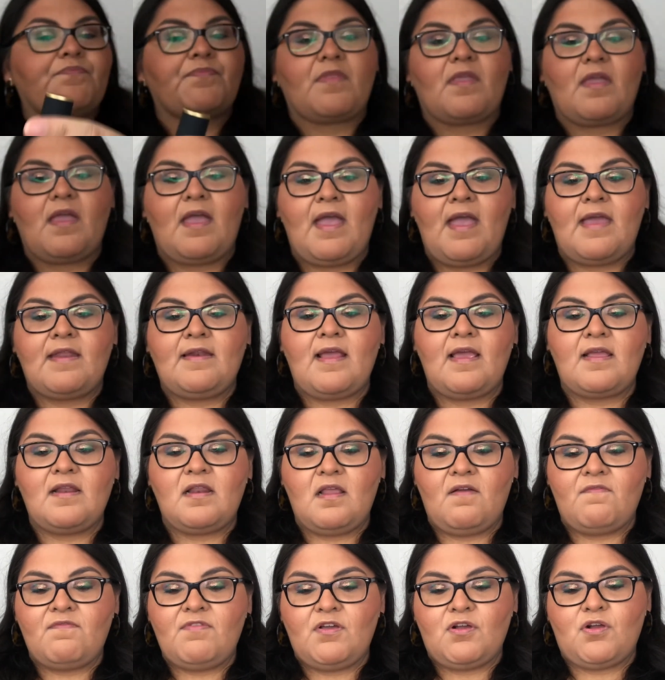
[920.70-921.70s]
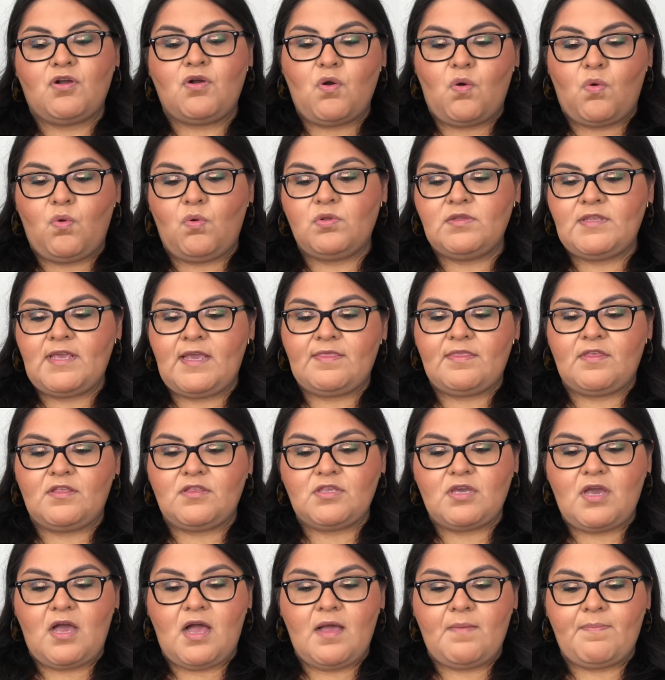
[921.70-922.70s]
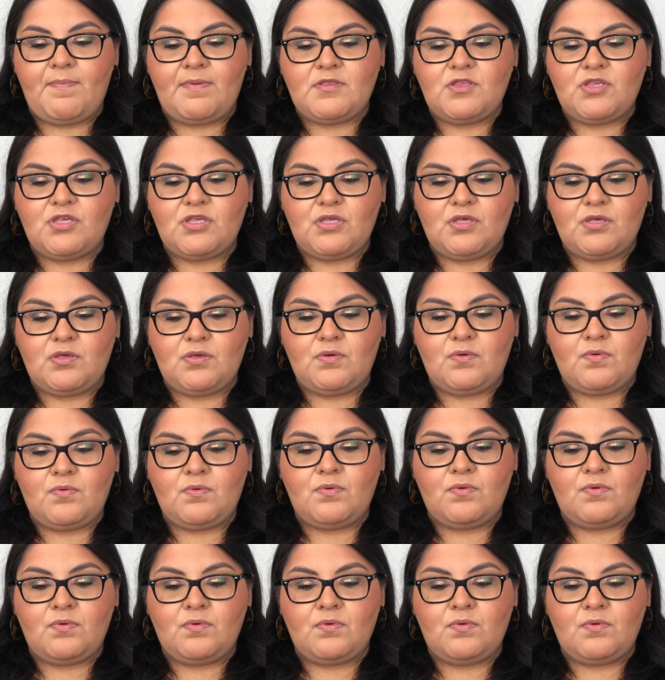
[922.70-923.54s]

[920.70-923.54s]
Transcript: and I love the gold at the top too.